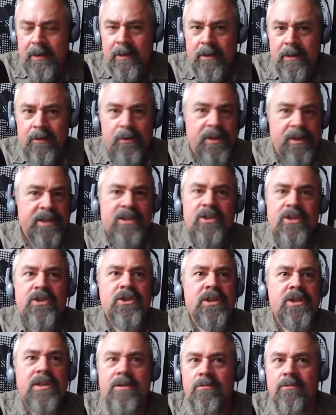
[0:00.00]
well, this is
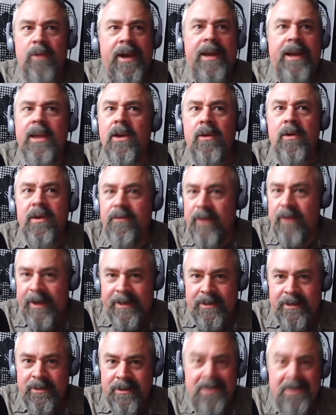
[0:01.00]
just radio
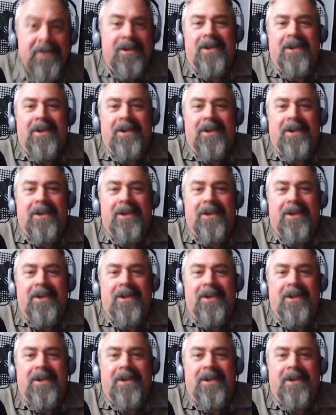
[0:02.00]
advice.